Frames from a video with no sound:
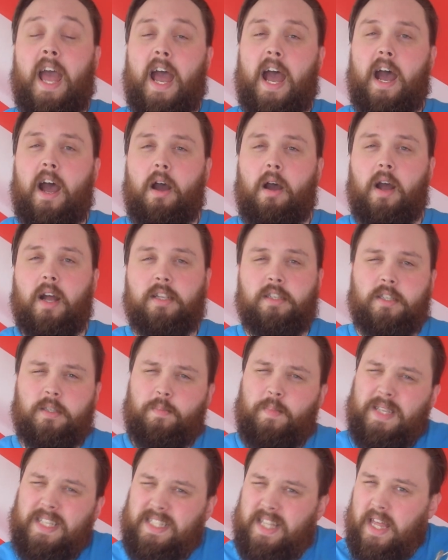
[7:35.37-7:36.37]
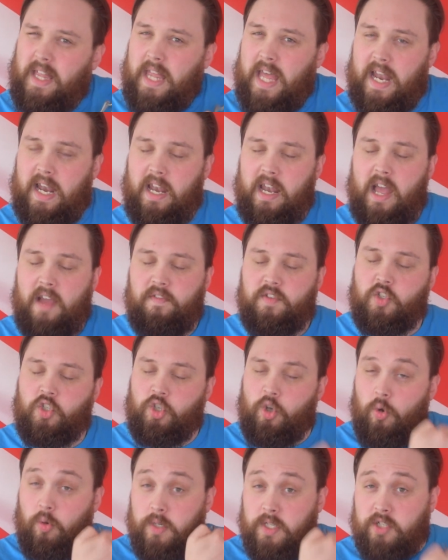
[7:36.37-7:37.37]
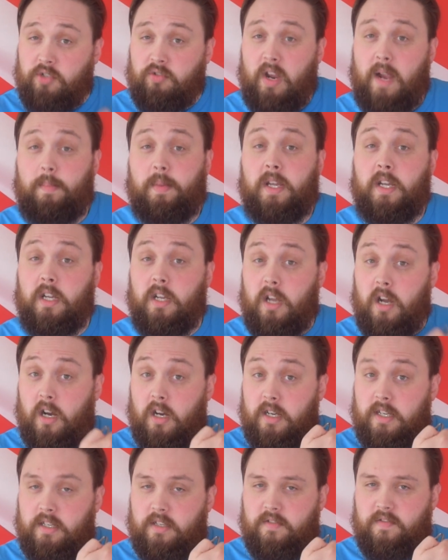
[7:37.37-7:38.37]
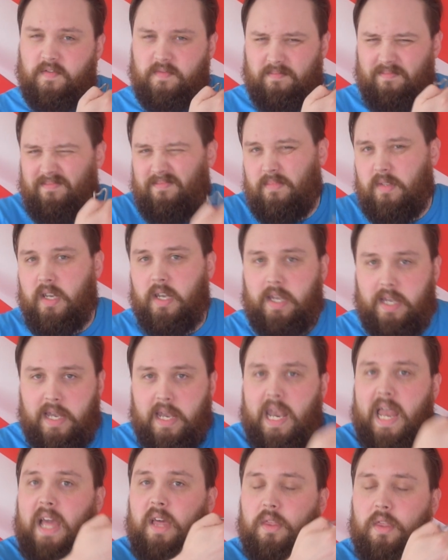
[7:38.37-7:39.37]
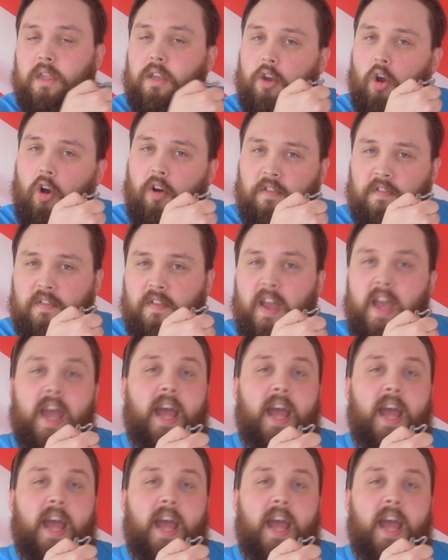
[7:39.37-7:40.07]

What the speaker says: and just means that that left shoulder strap can kind of lengthen off,